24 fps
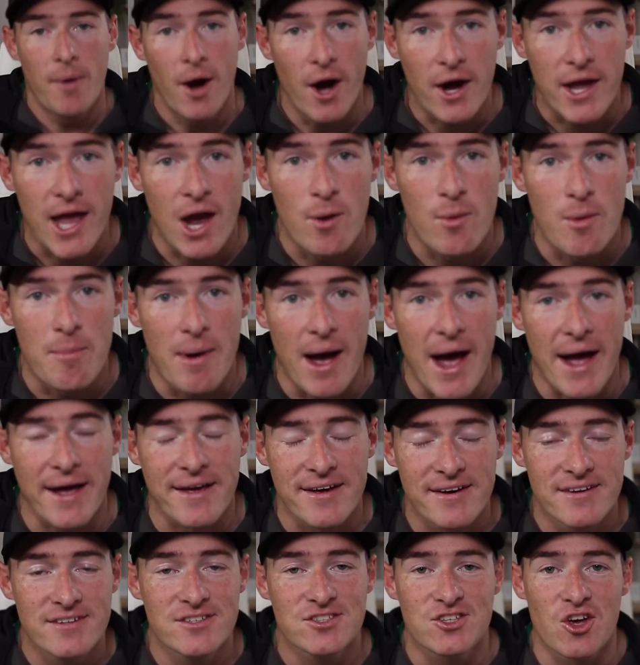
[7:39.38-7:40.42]
Okay, we're
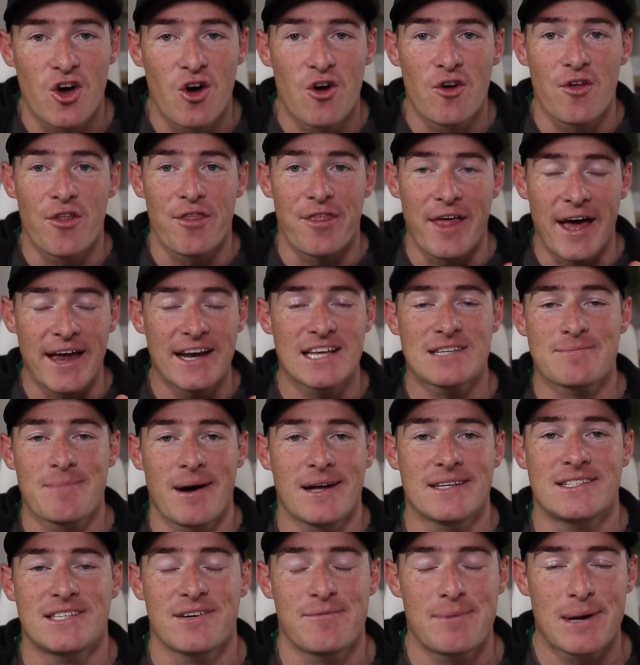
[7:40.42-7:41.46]
back. So that is
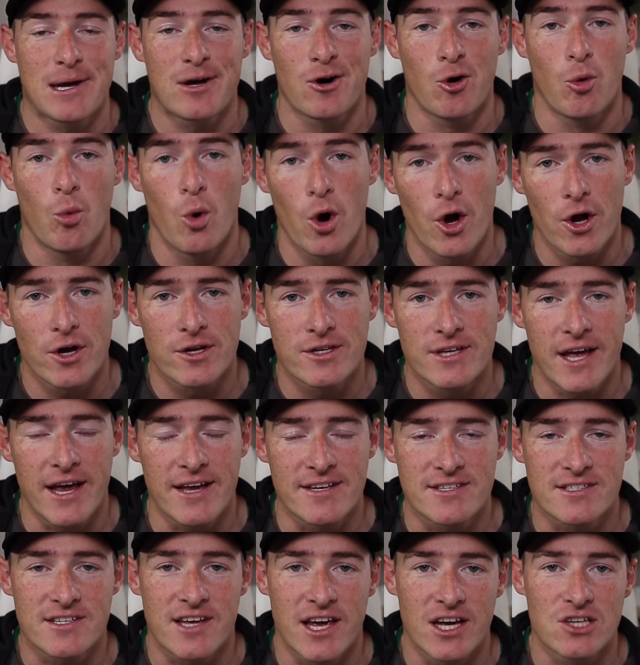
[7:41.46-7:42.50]
my typical
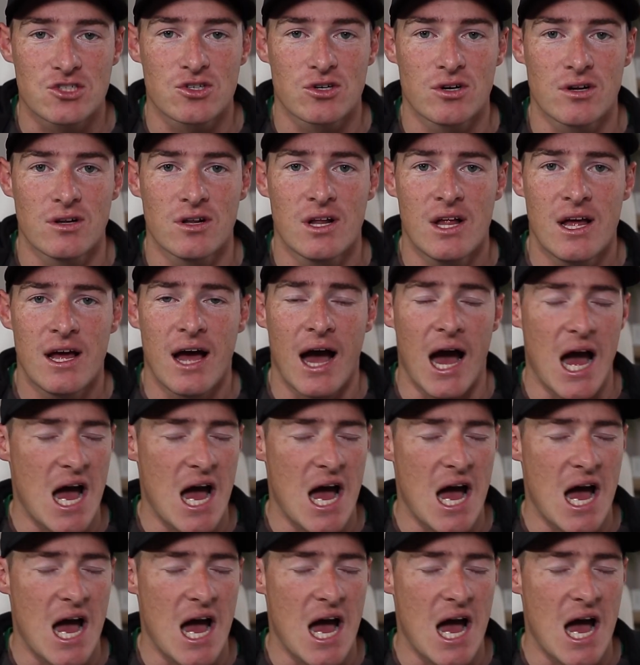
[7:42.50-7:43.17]
workday schedule.